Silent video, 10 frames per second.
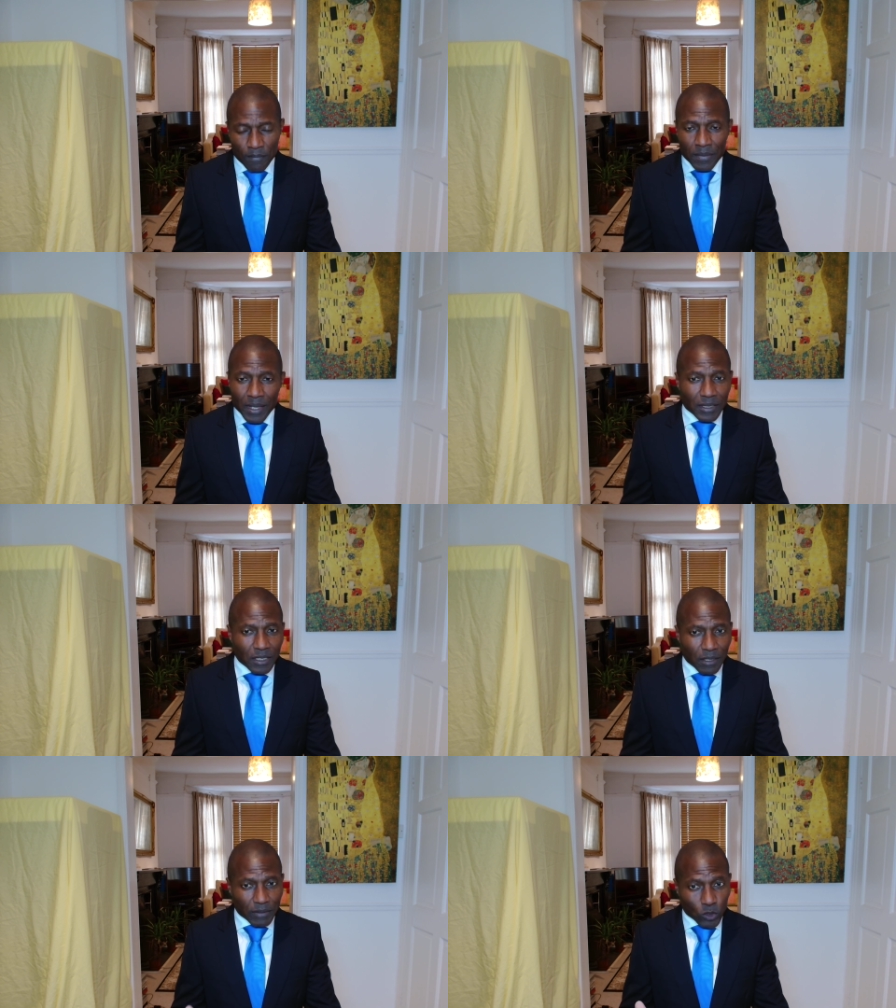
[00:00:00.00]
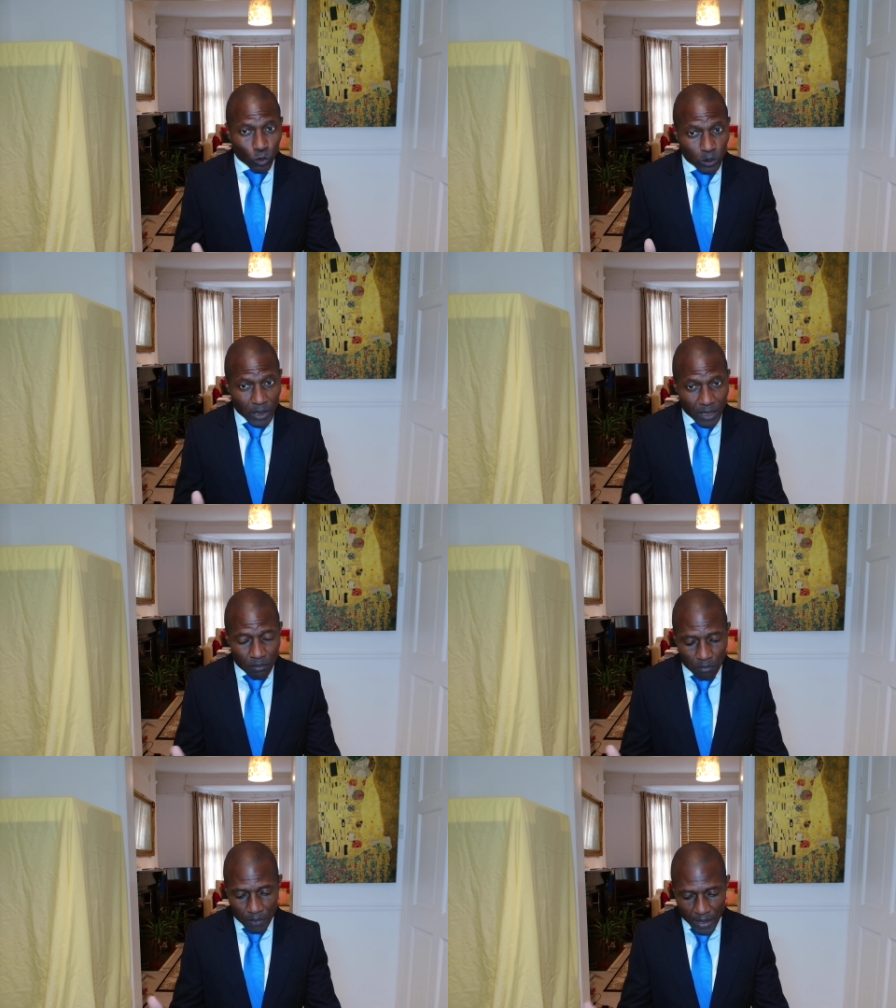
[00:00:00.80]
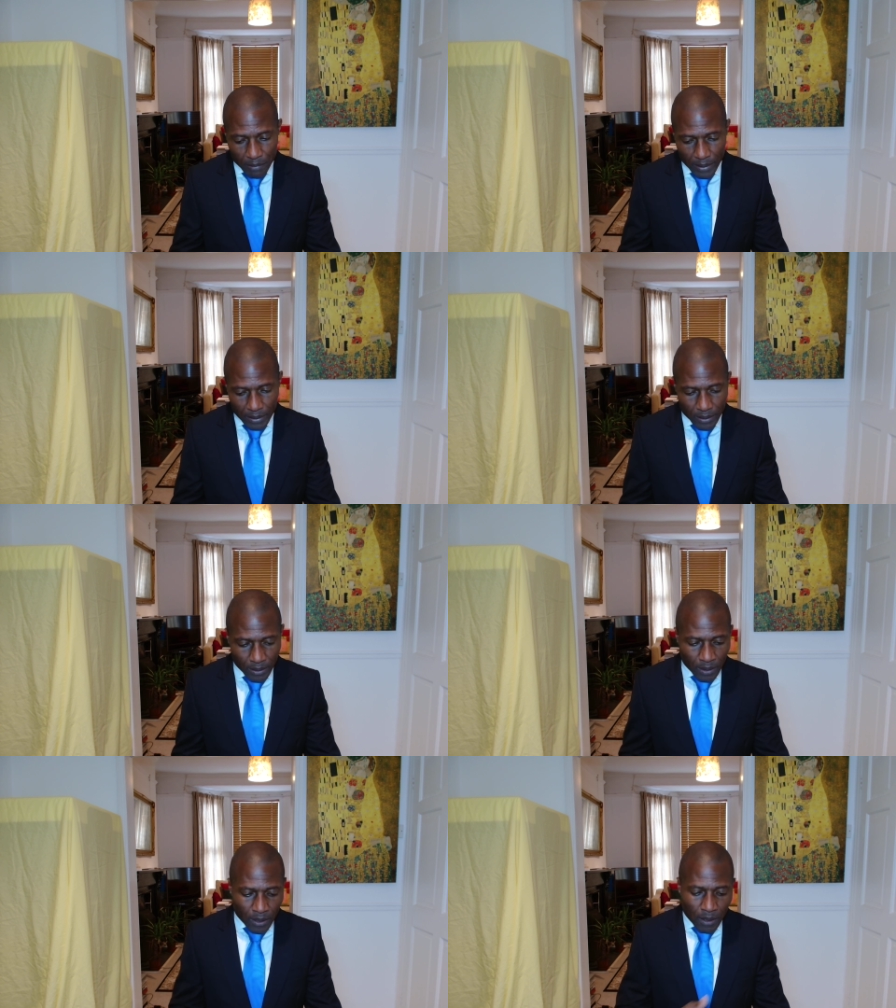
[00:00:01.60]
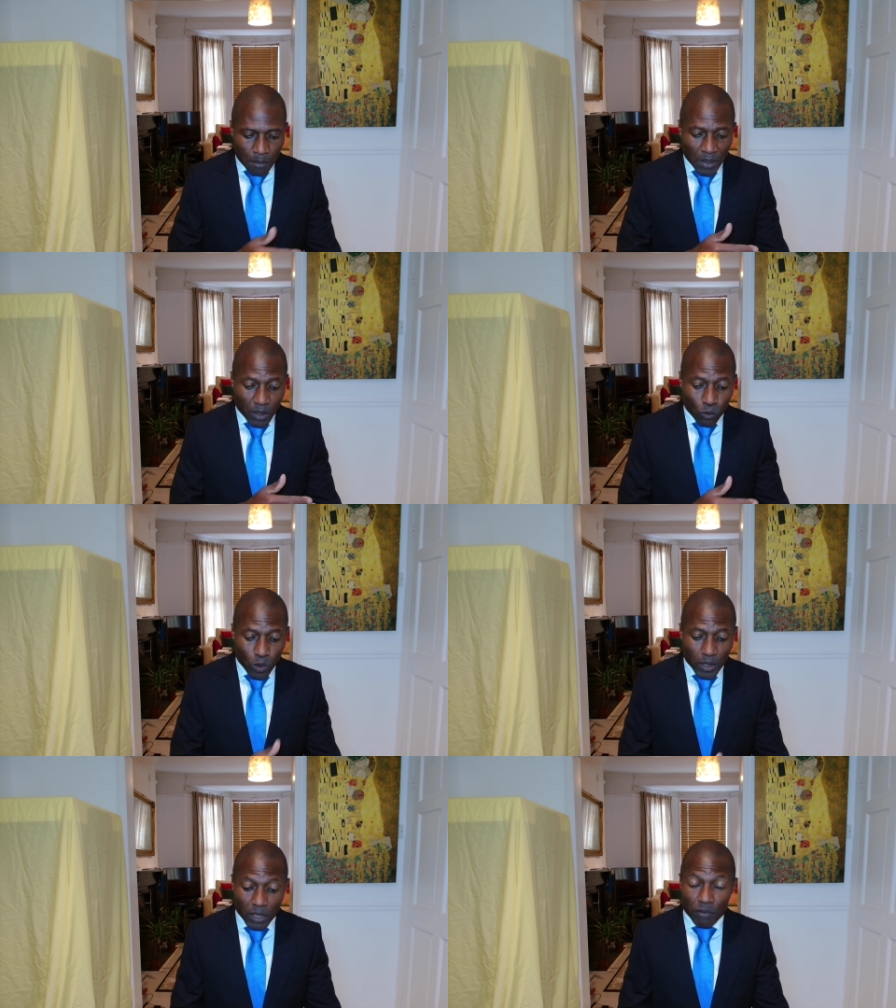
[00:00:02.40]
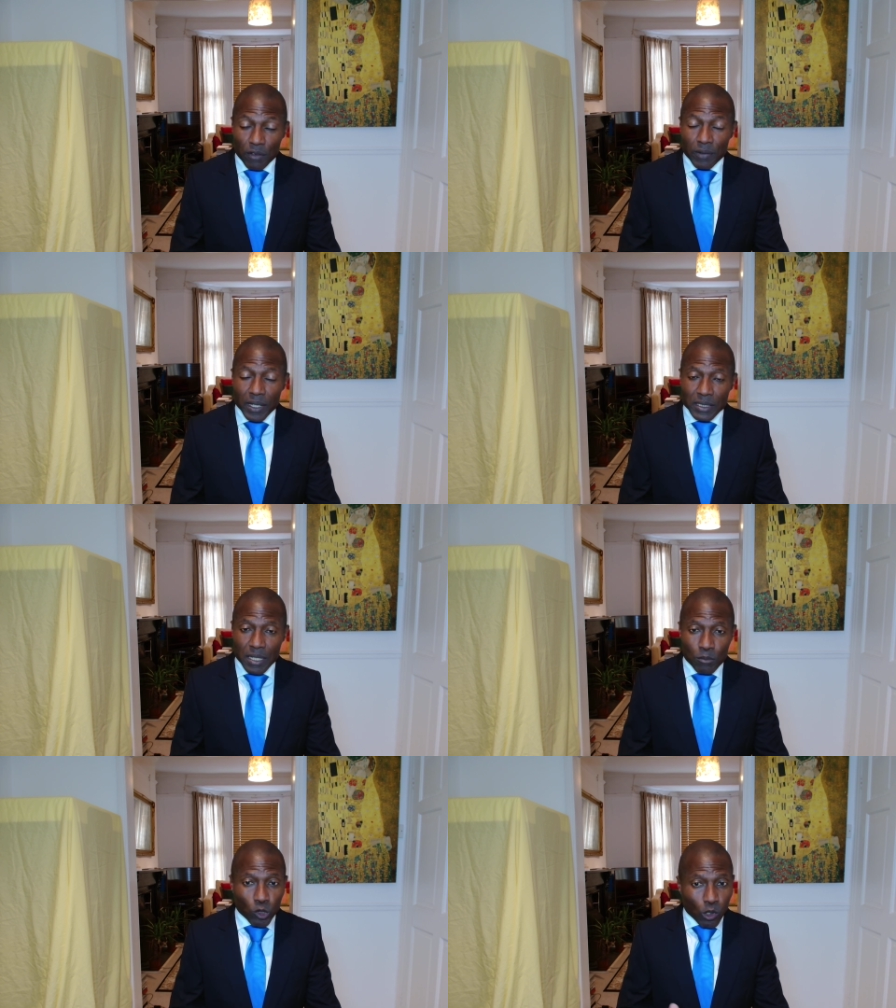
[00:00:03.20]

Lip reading: That stuff is all dead and buried by the work of the vastly more